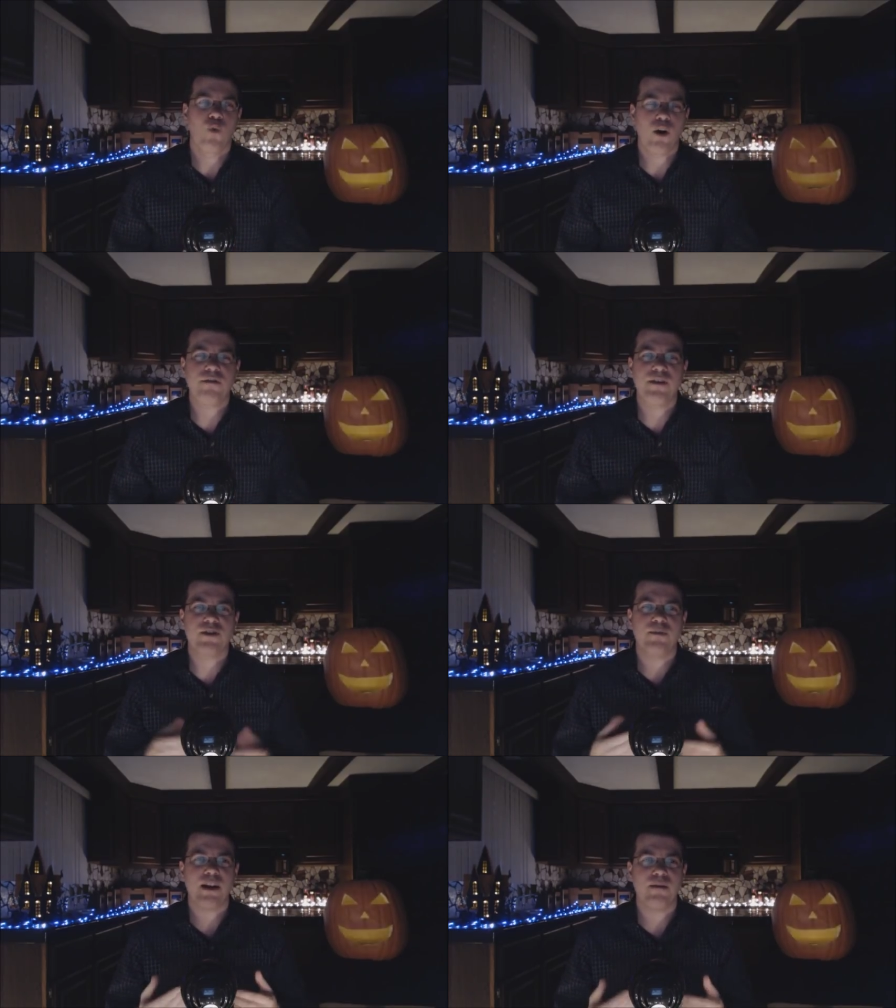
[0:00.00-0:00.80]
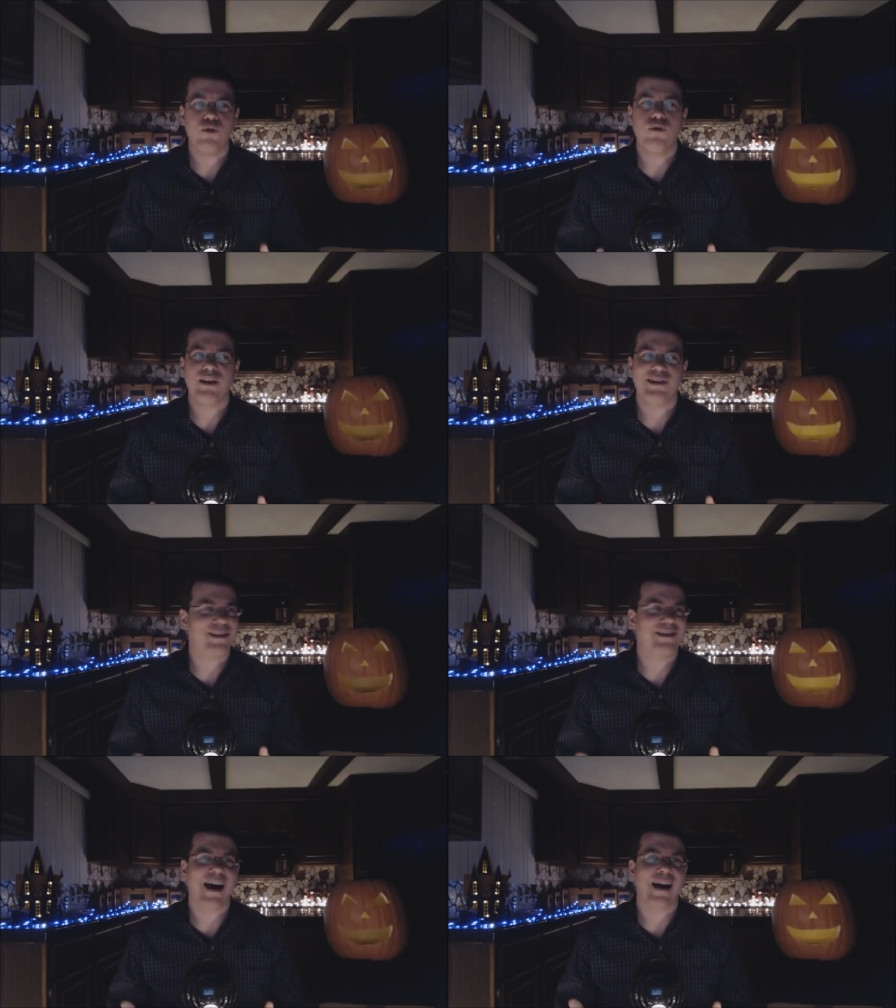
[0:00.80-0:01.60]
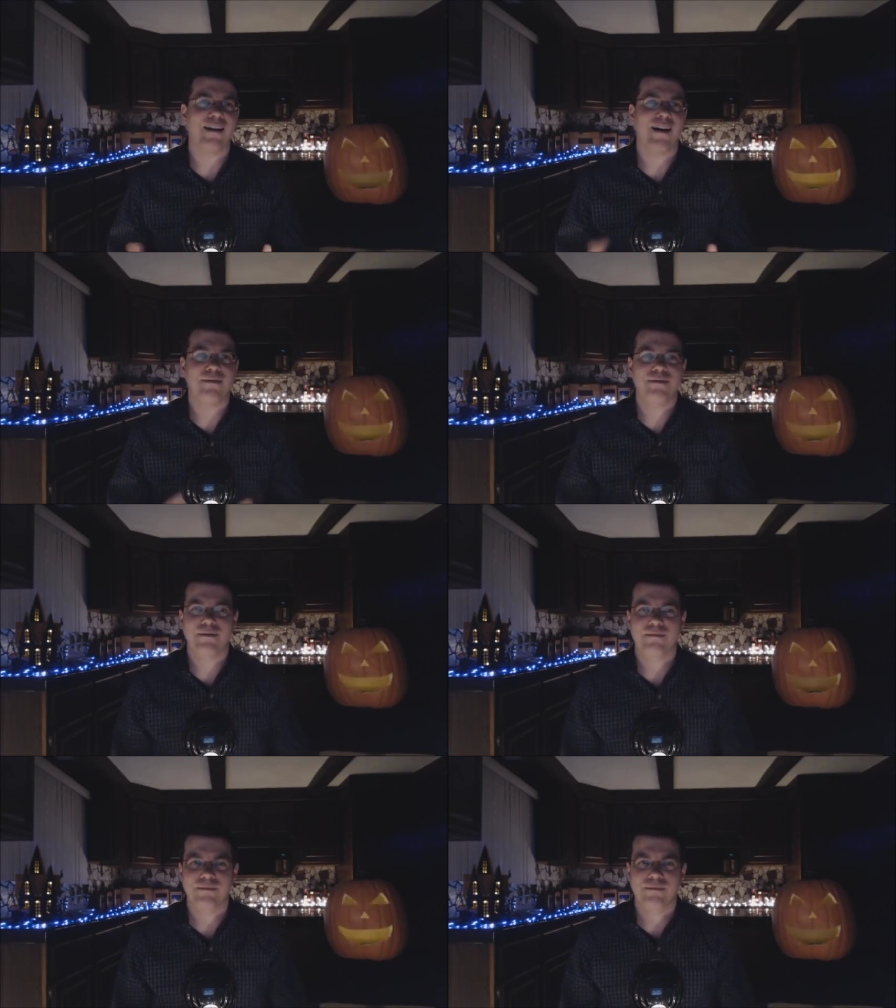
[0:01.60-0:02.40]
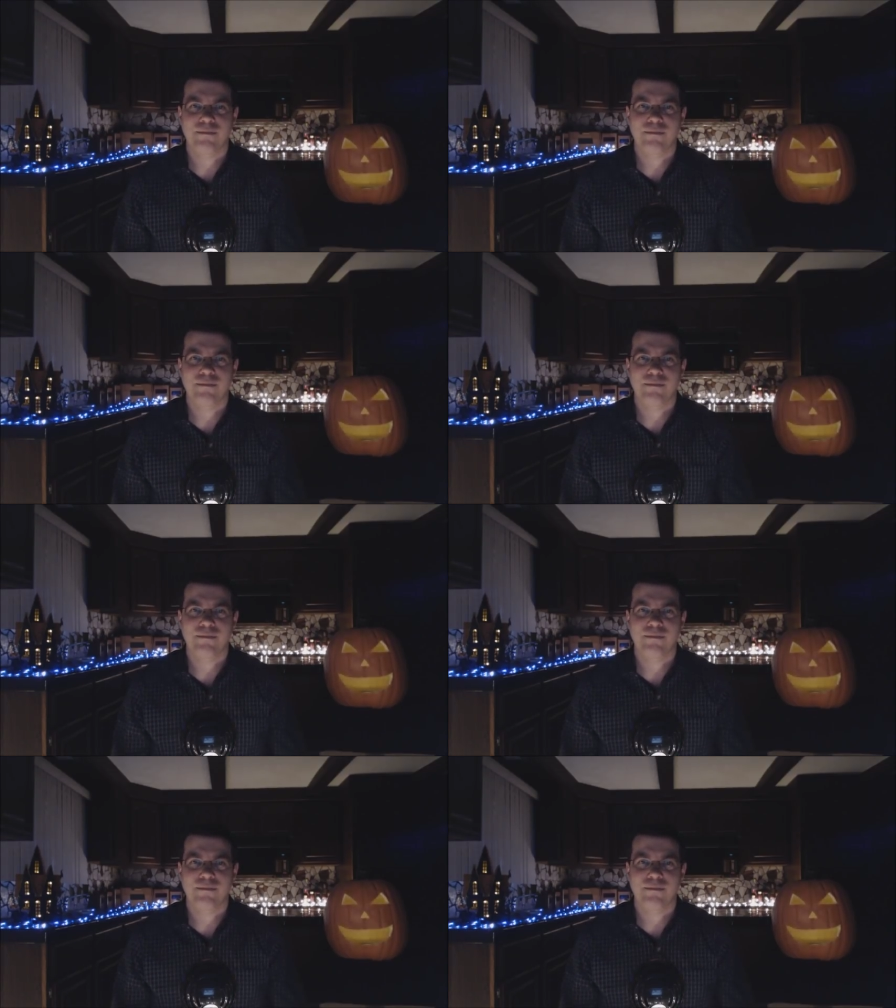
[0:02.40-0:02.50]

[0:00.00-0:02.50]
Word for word: What if this many movies is not enough?